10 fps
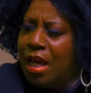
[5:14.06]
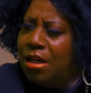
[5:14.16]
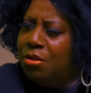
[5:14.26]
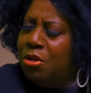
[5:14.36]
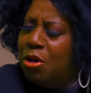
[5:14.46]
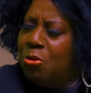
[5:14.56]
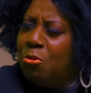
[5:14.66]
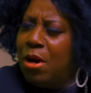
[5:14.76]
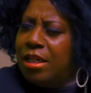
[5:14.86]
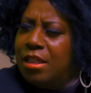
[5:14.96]
I don't know.
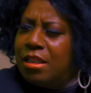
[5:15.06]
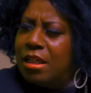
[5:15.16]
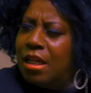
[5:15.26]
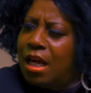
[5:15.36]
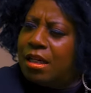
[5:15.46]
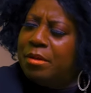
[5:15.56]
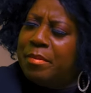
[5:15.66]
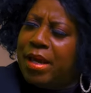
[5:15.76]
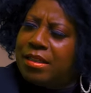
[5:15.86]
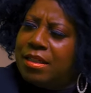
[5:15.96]
Why did the clock
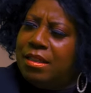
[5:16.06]
come back to